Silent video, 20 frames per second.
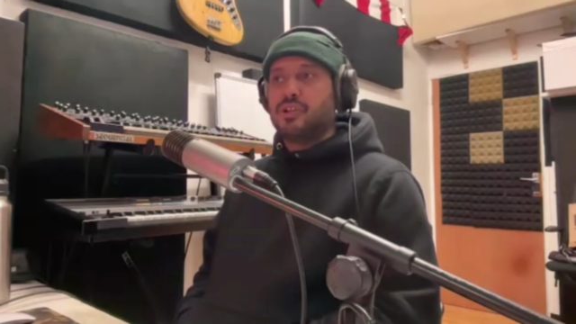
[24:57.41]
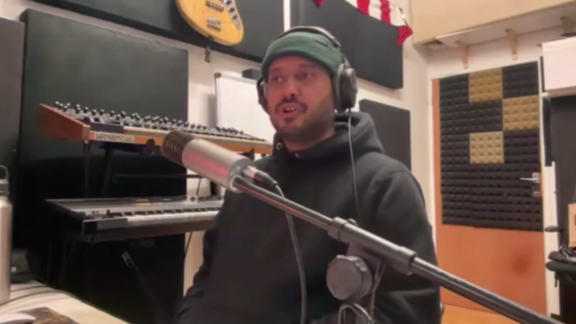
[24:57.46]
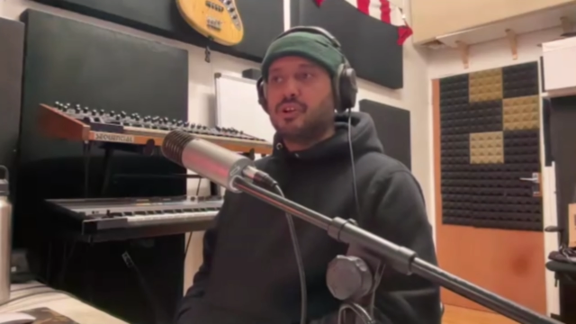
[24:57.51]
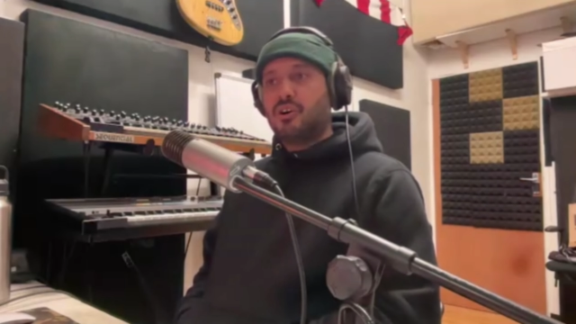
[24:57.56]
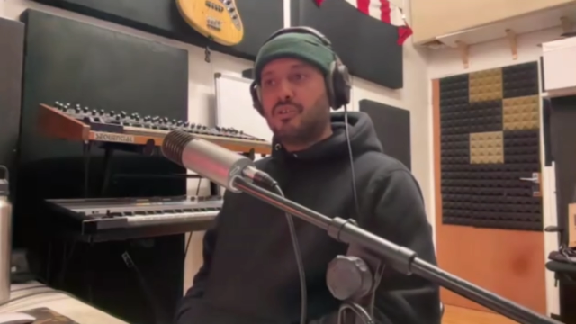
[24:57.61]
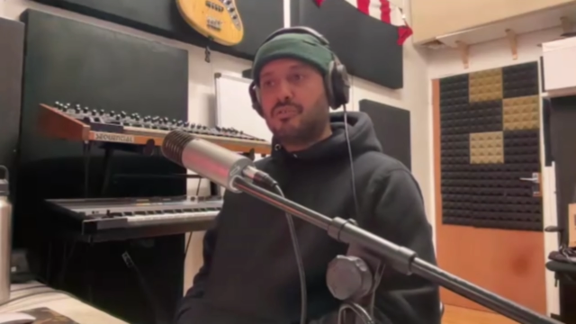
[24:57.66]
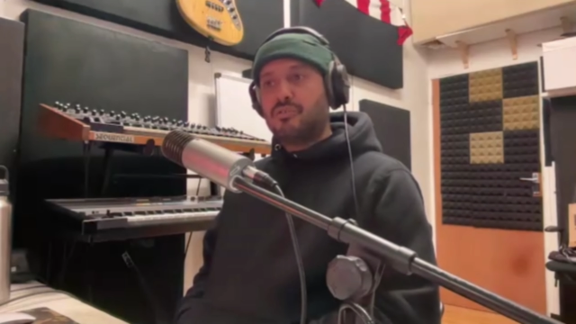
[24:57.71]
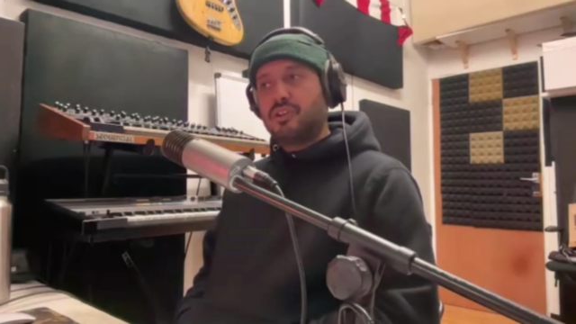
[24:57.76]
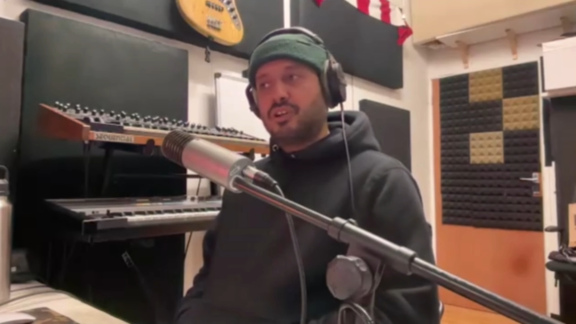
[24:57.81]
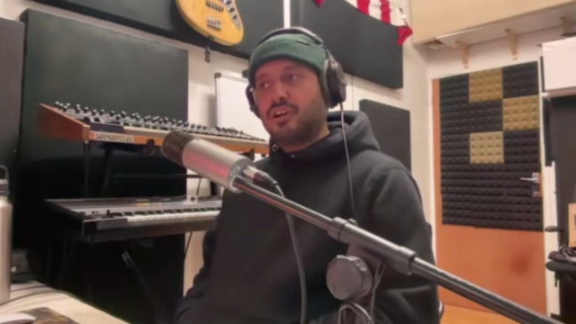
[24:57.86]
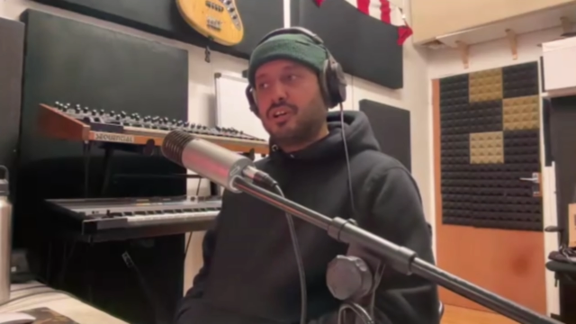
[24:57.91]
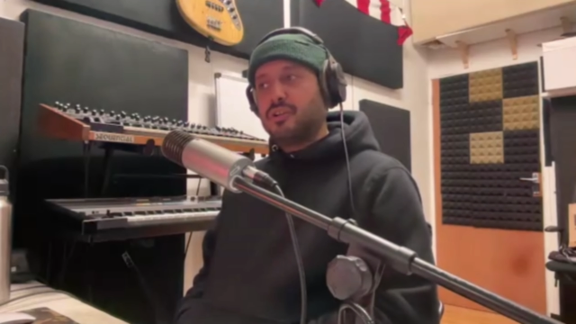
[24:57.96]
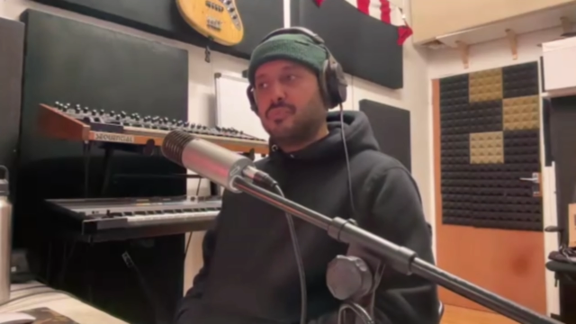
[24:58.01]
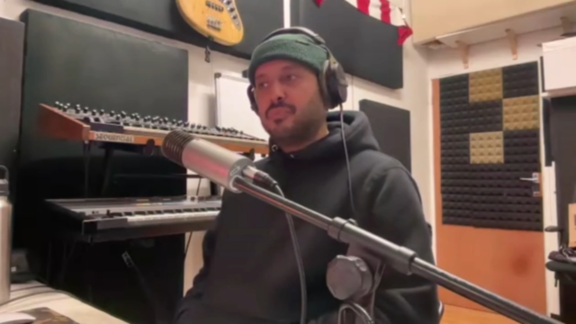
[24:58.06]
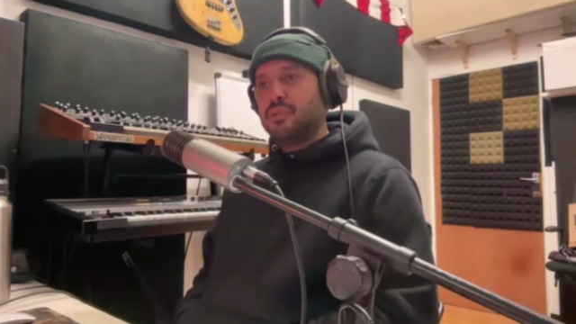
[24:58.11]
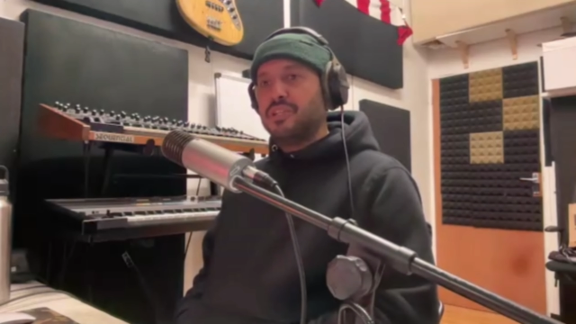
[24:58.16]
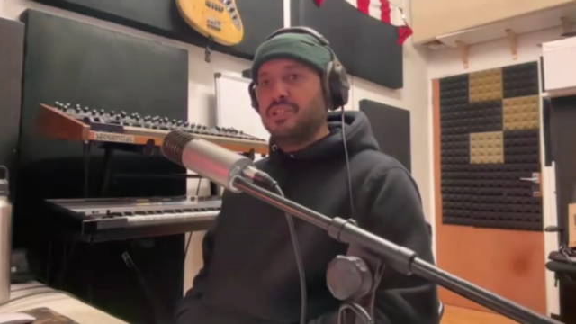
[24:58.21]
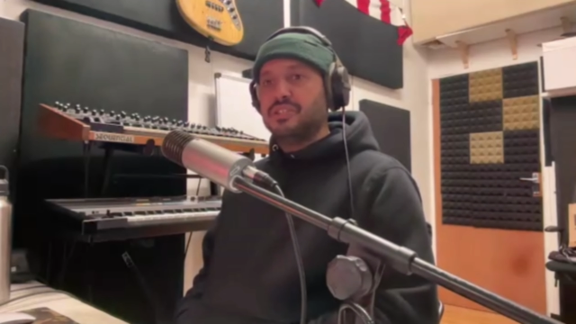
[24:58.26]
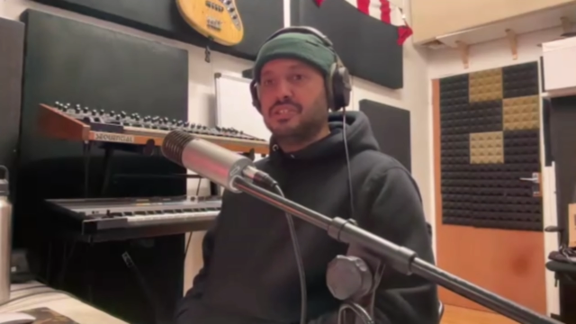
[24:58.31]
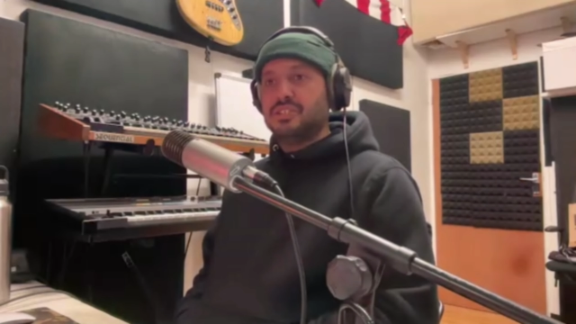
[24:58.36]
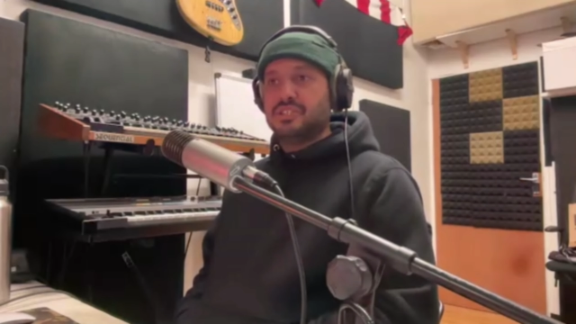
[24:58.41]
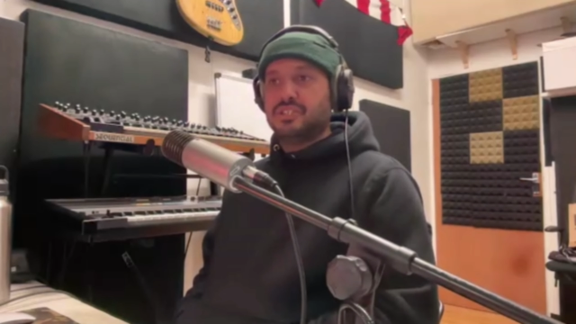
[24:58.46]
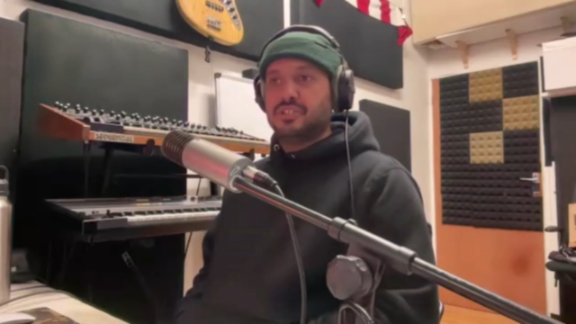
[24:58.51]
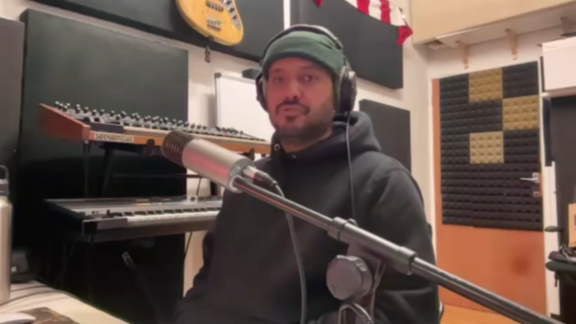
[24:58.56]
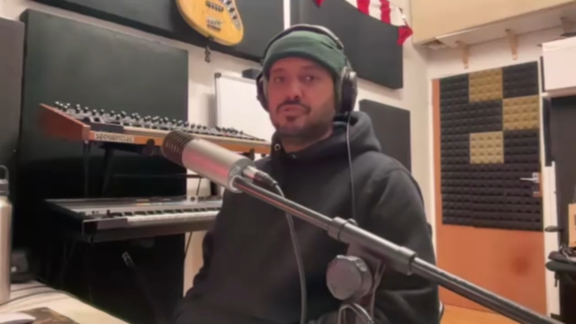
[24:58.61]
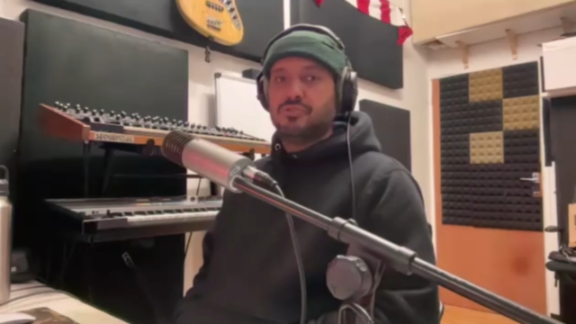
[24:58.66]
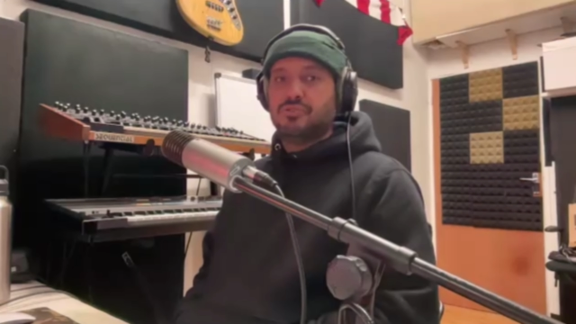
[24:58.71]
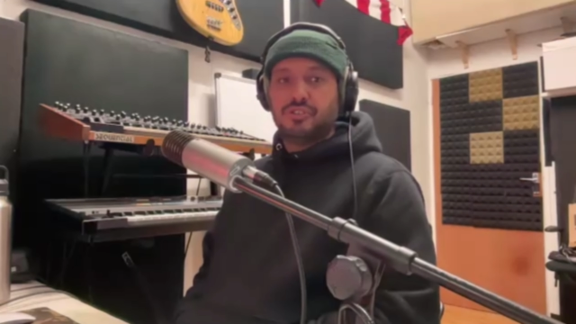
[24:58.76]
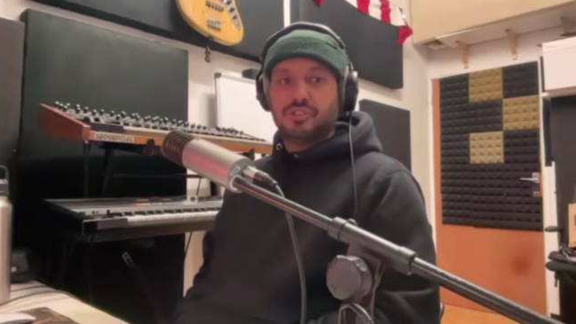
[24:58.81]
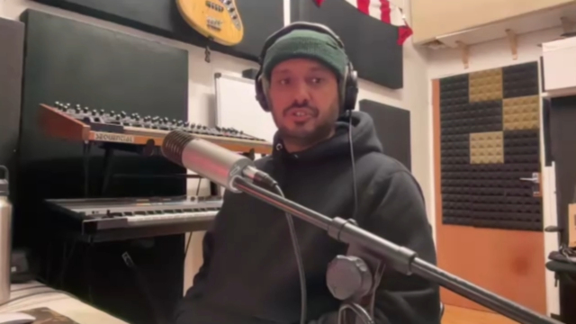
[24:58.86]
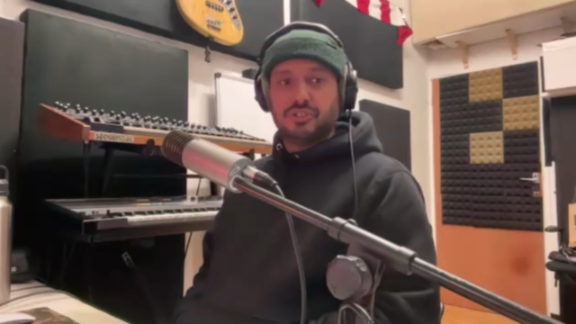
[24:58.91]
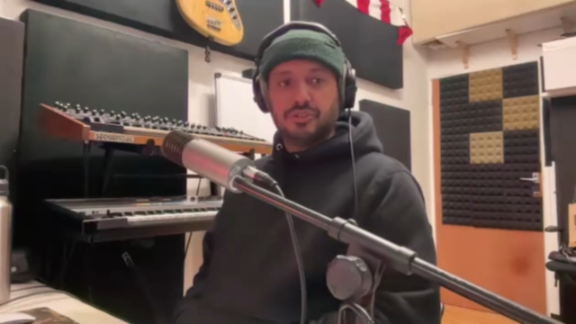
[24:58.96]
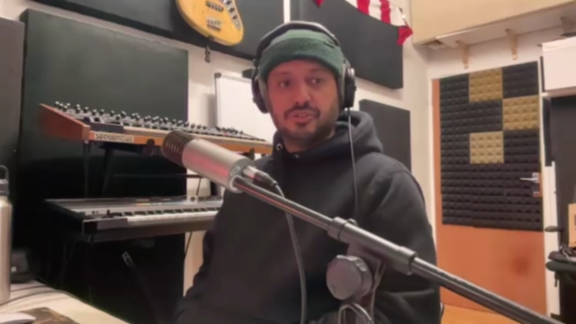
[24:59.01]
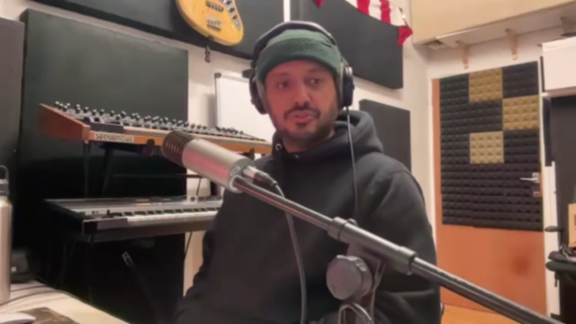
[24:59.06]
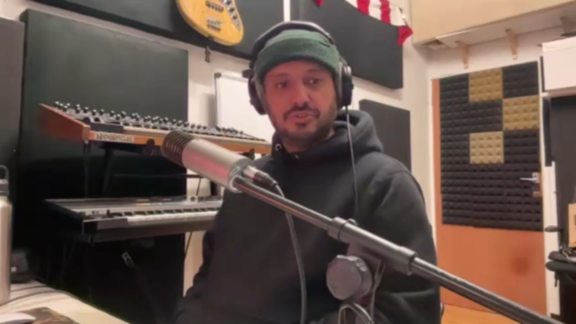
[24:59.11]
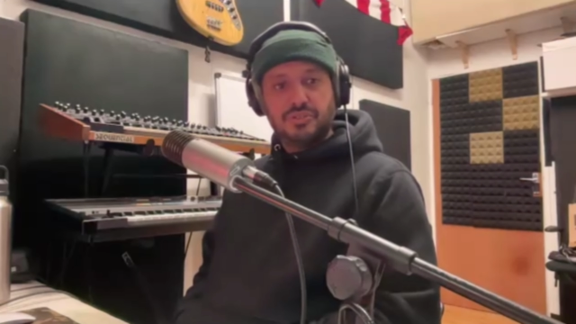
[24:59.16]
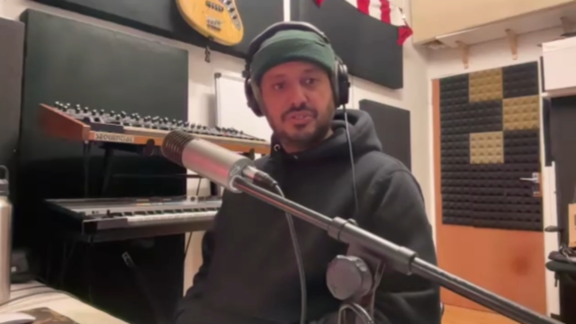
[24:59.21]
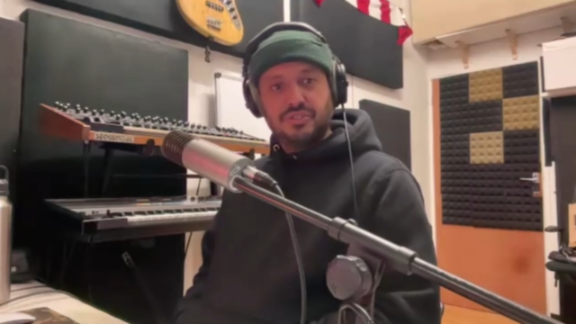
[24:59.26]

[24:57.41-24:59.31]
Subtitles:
offline media and news